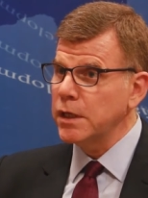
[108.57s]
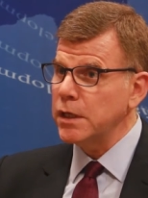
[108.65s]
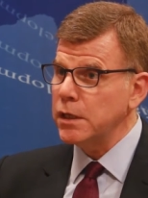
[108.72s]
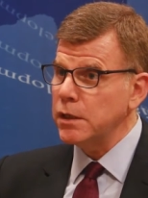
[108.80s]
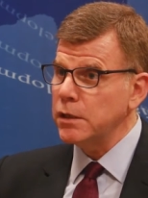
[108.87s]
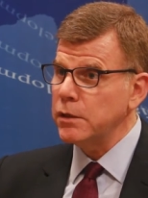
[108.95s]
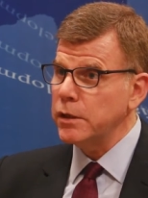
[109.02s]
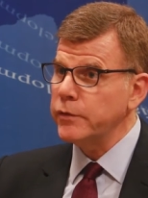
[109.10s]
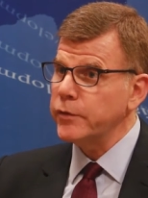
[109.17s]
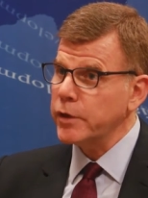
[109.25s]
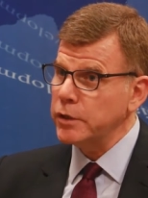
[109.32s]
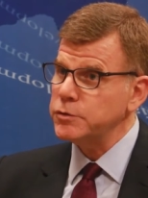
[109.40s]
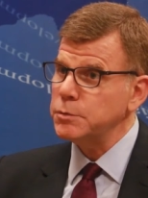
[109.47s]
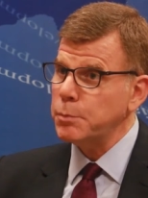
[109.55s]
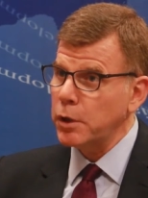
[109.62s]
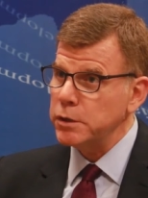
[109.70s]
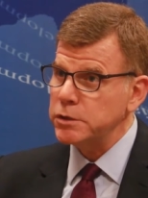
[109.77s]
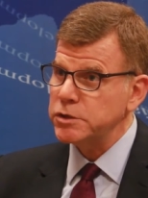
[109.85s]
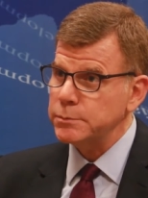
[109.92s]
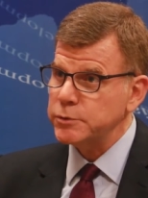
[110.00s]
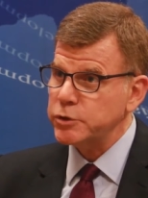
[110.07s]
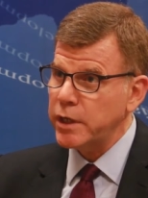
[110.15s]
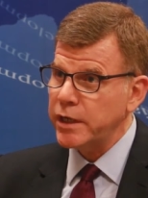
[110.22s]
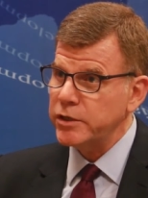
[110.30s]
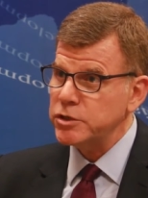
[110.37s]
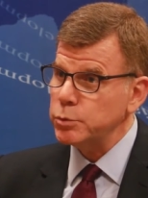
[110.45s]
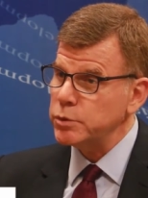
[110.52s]
in, in the country partnership
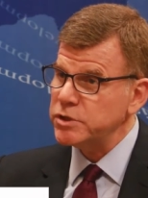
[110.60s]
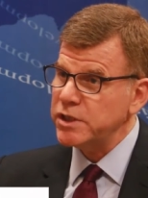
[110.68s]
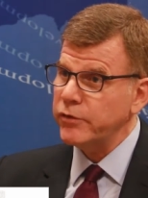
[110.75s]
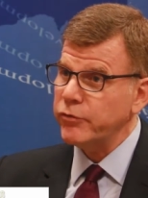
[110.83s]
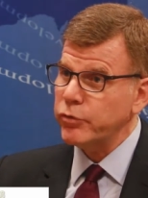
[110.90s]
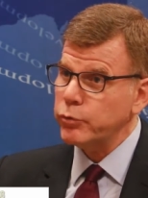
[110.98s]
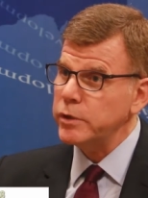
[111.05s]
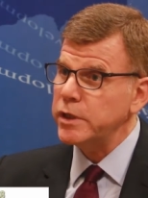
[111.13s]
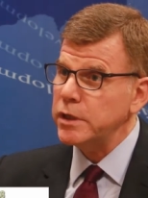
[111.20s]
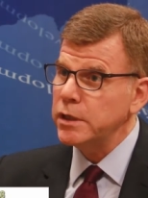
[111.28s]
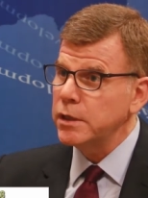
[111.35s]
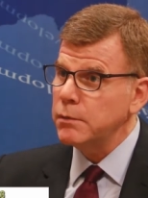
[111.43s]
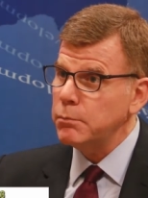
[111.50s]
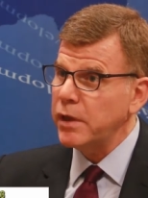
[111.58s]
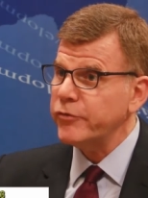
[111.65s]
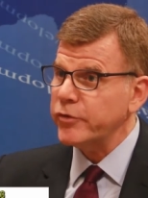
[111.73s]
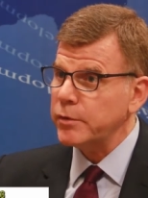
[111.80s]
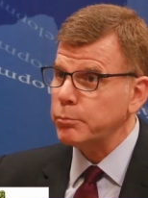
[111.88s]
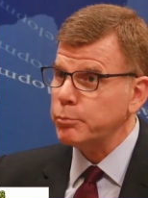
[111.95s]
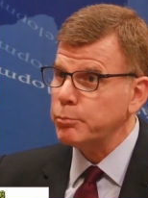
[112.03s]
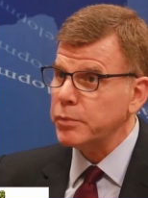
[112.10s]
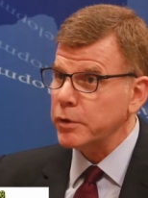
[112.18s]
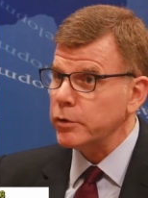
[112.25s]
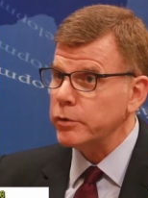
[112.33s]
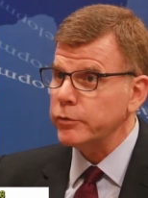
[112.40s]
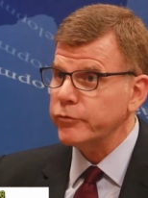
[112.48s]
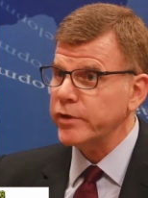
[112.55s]
strategy, which has three basic
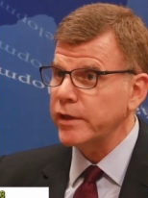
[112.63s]
pillars.